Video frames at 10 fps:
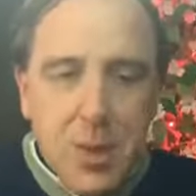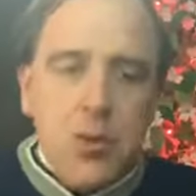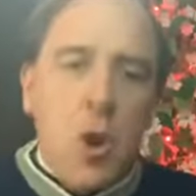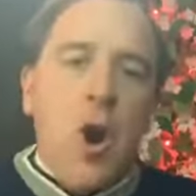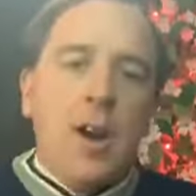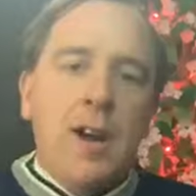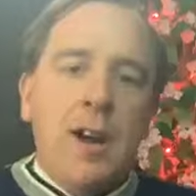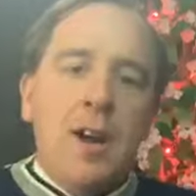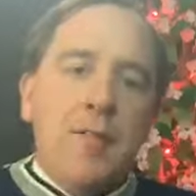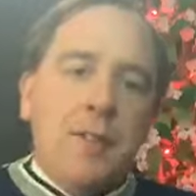talk
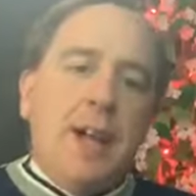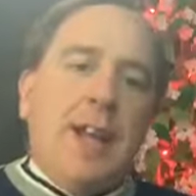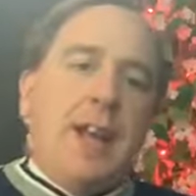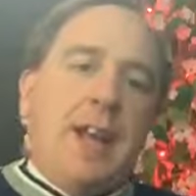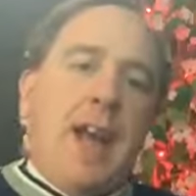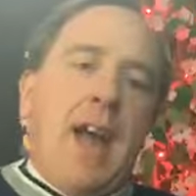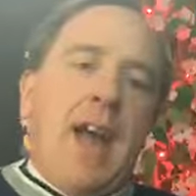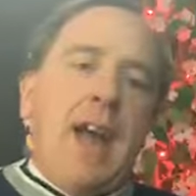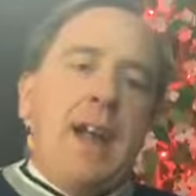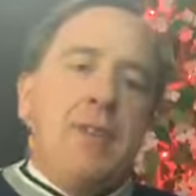flooding
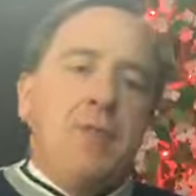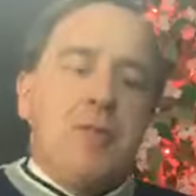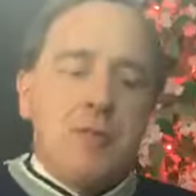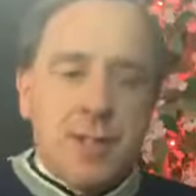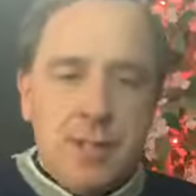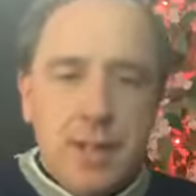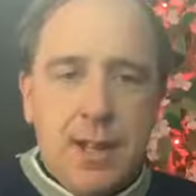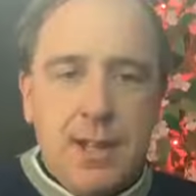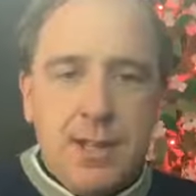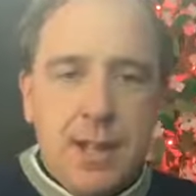and
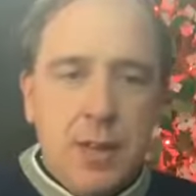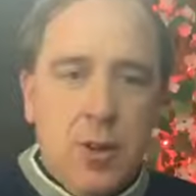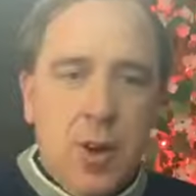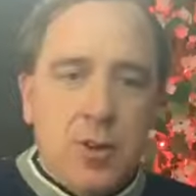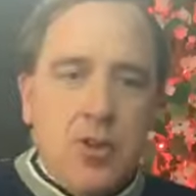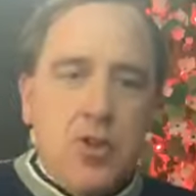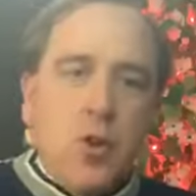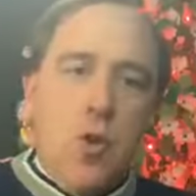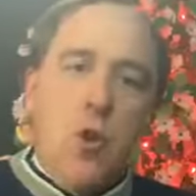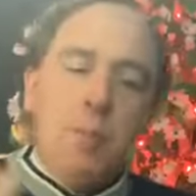resiliency along the
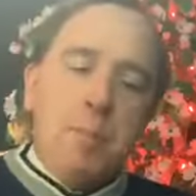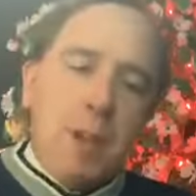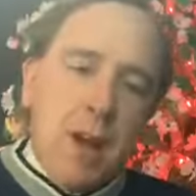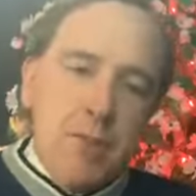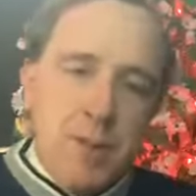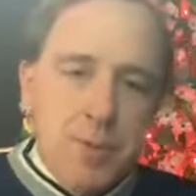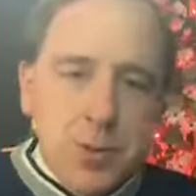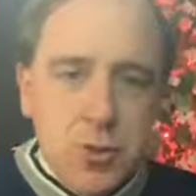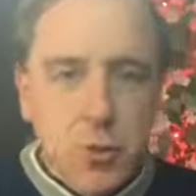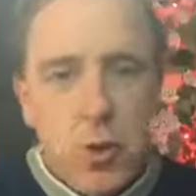shore and preparing for
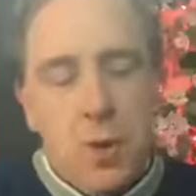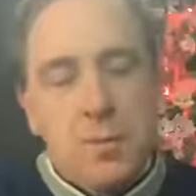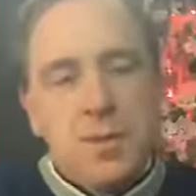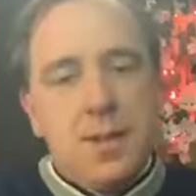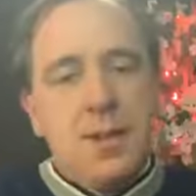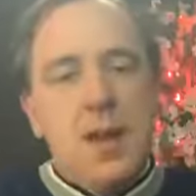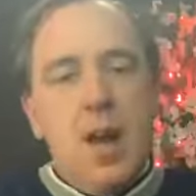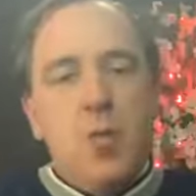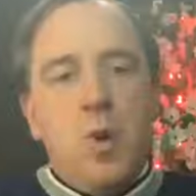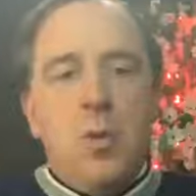storms and
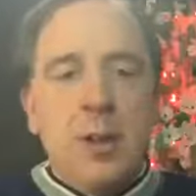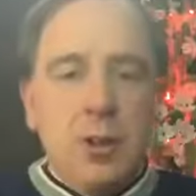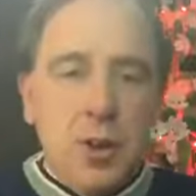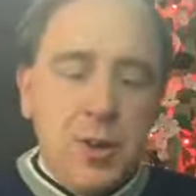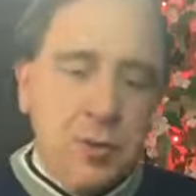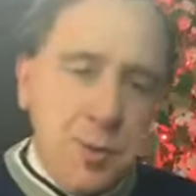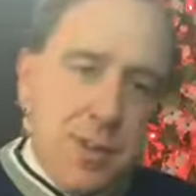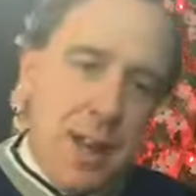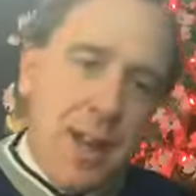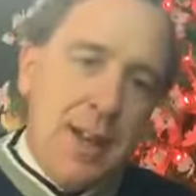what we learned from
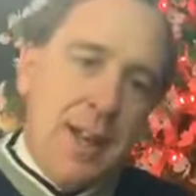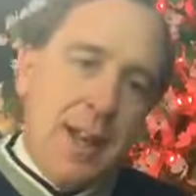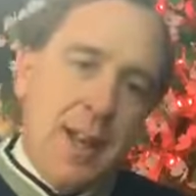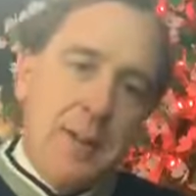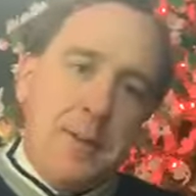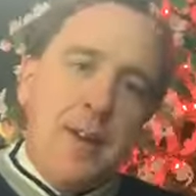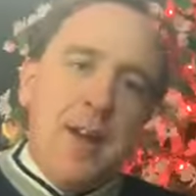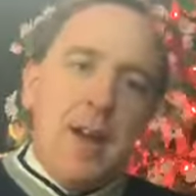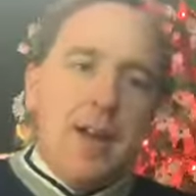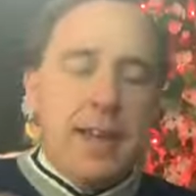Sandy and
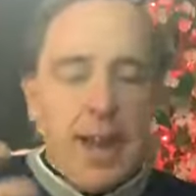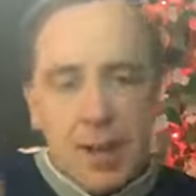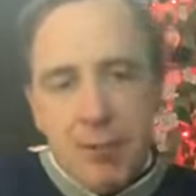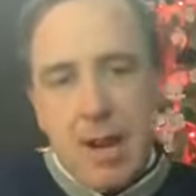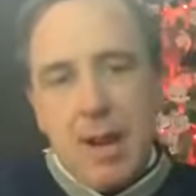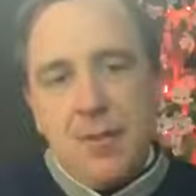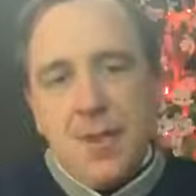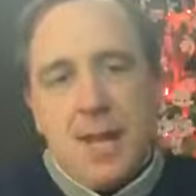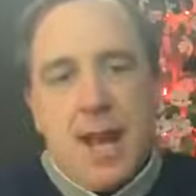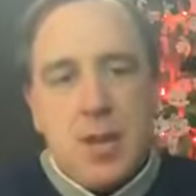getting ready for
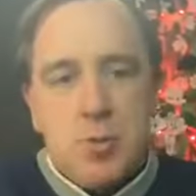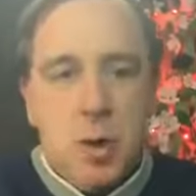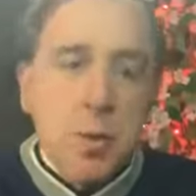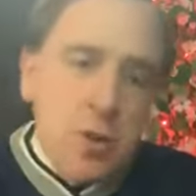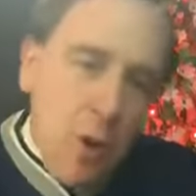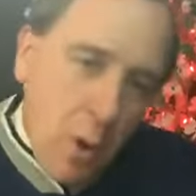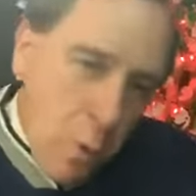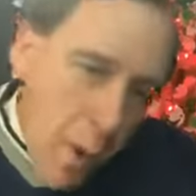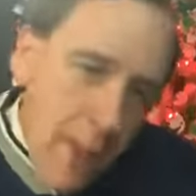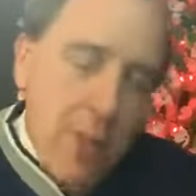the next one. We talk
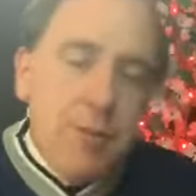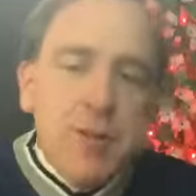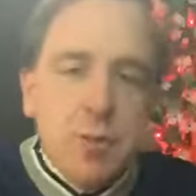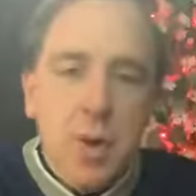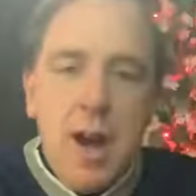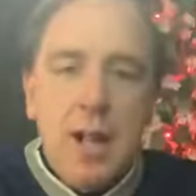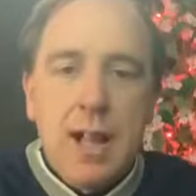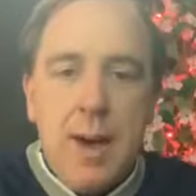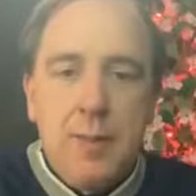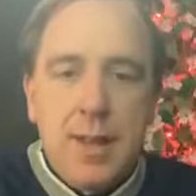weather as well,
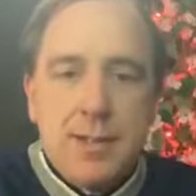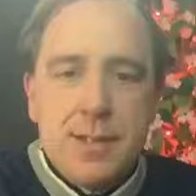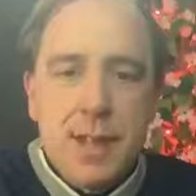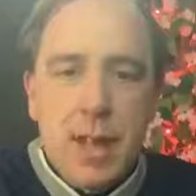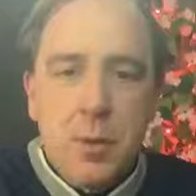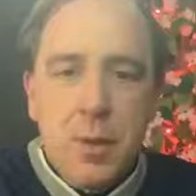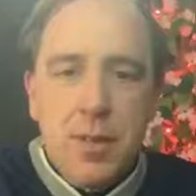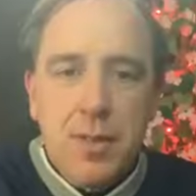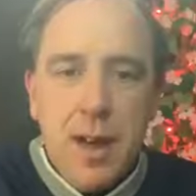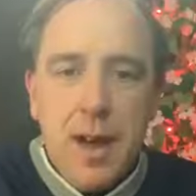obviously,
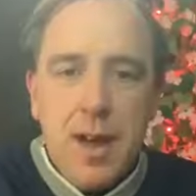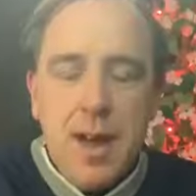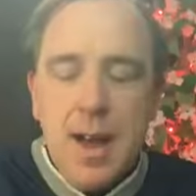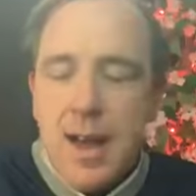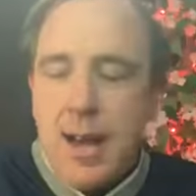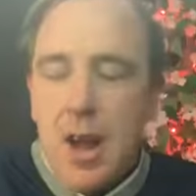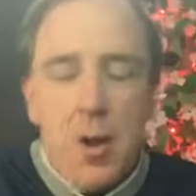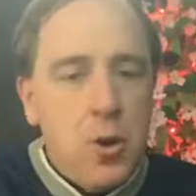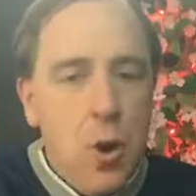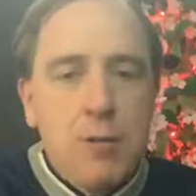with uh, you
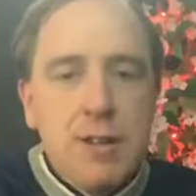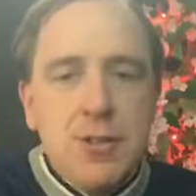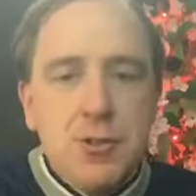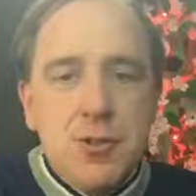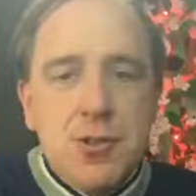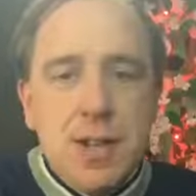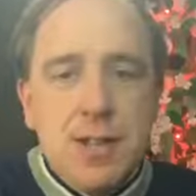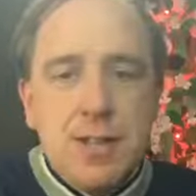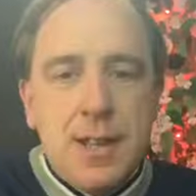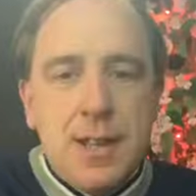know nor'easter
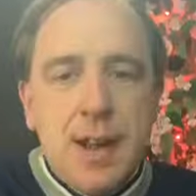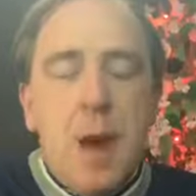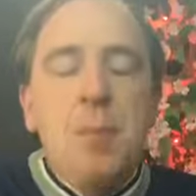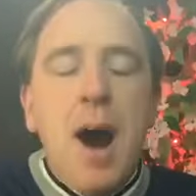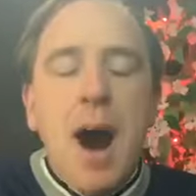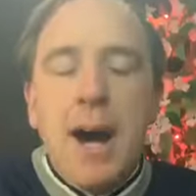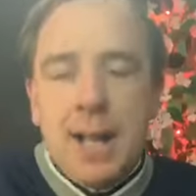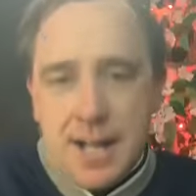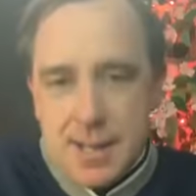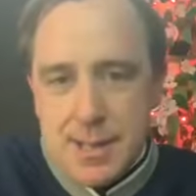season
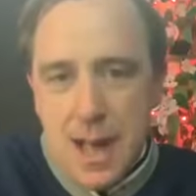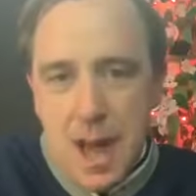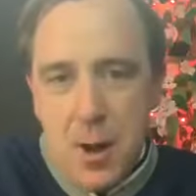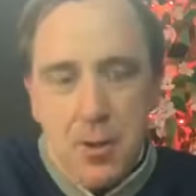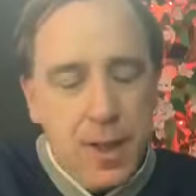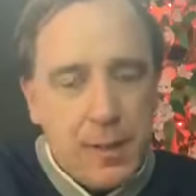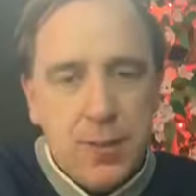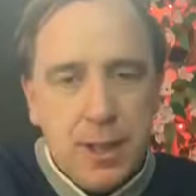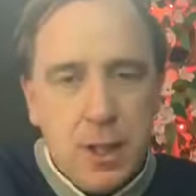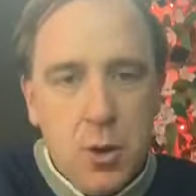upon us now.
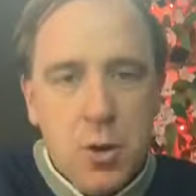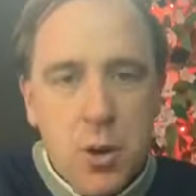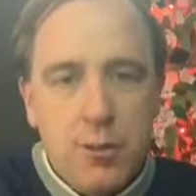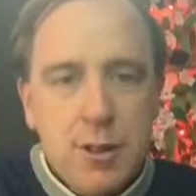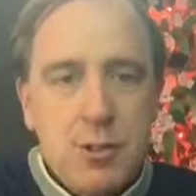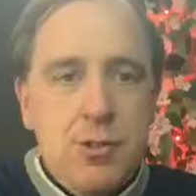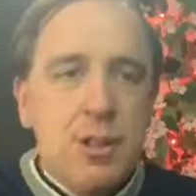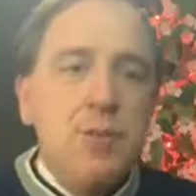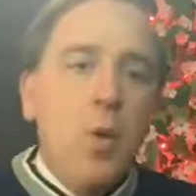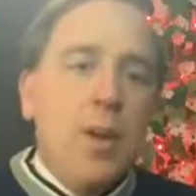Thankfully, no nor'easters in
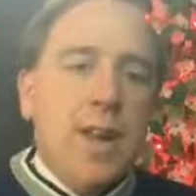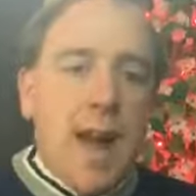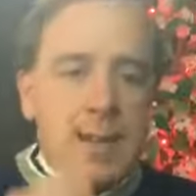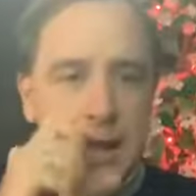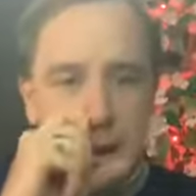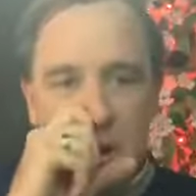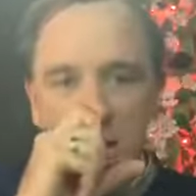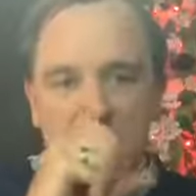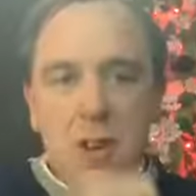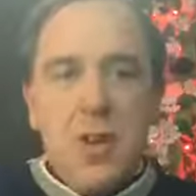the forecast,
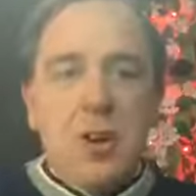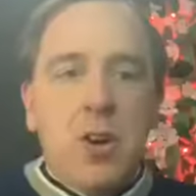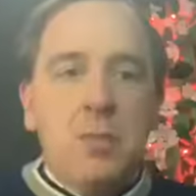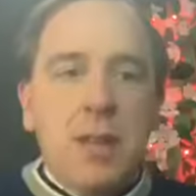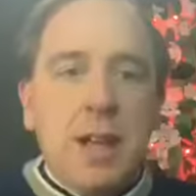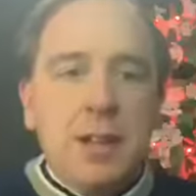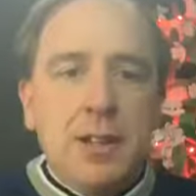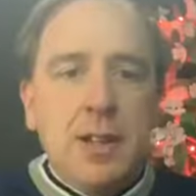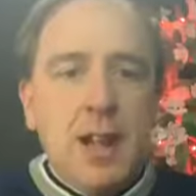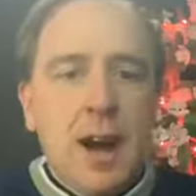although there could be a
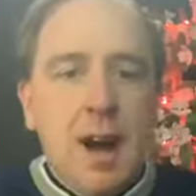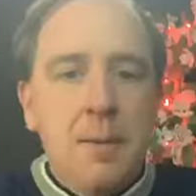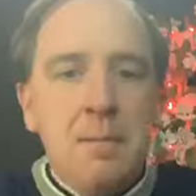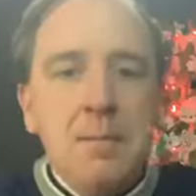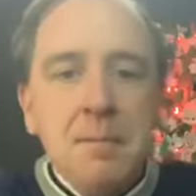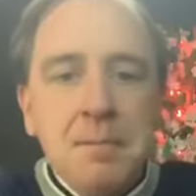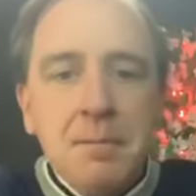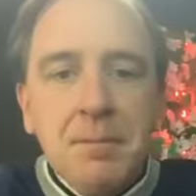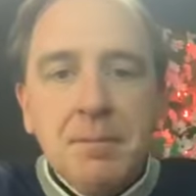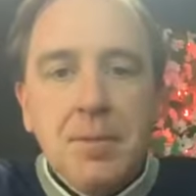little. Um,
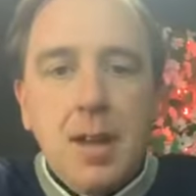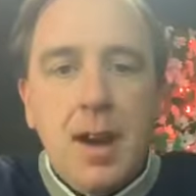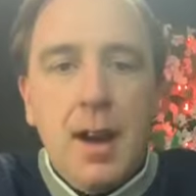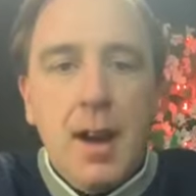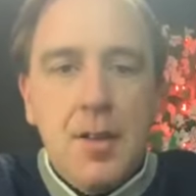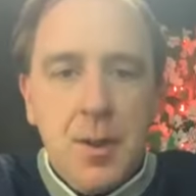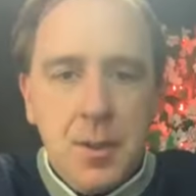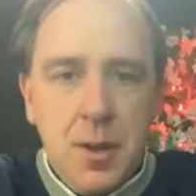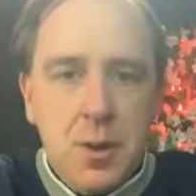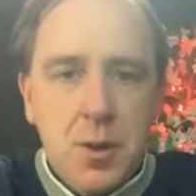uh, there,
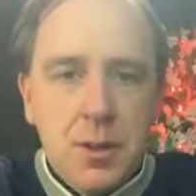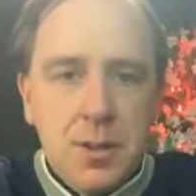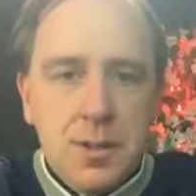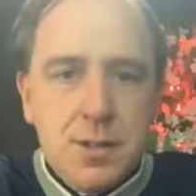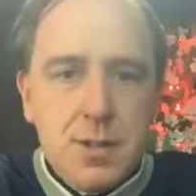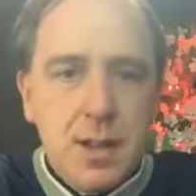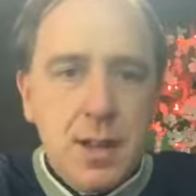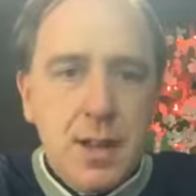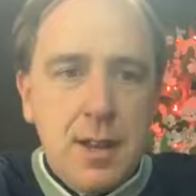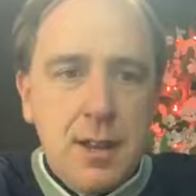there, let's
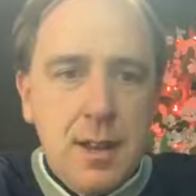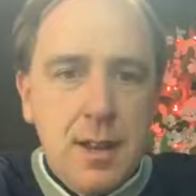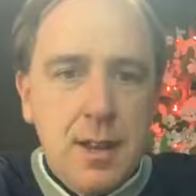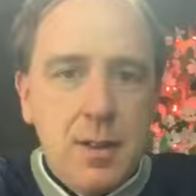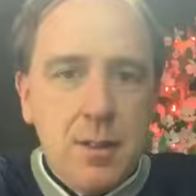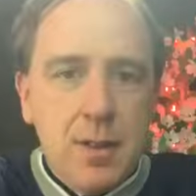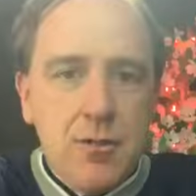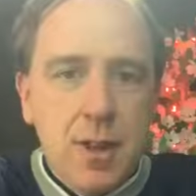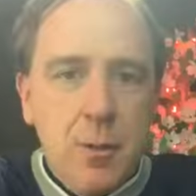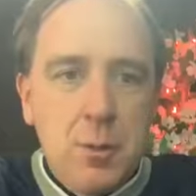see. Uh, I want to
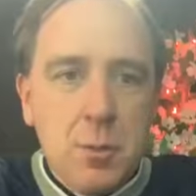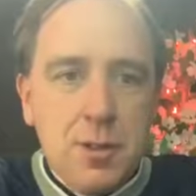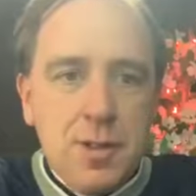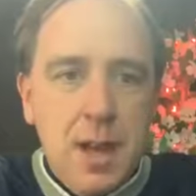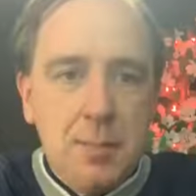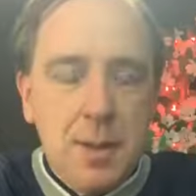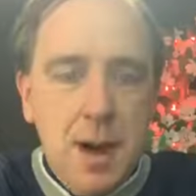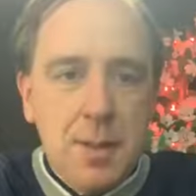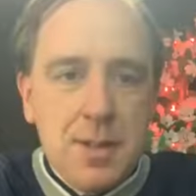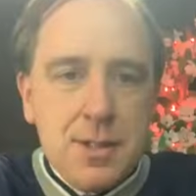try one more time,
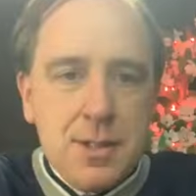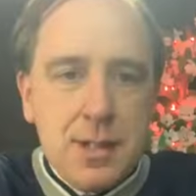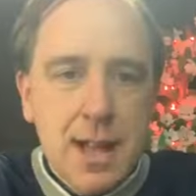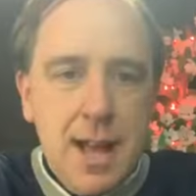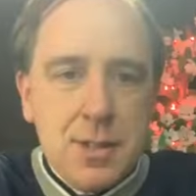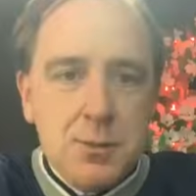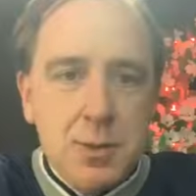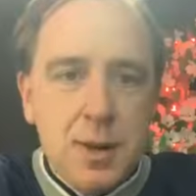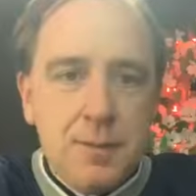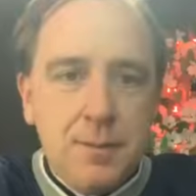Palma. This is the last
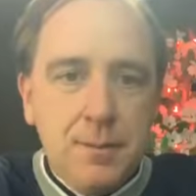one.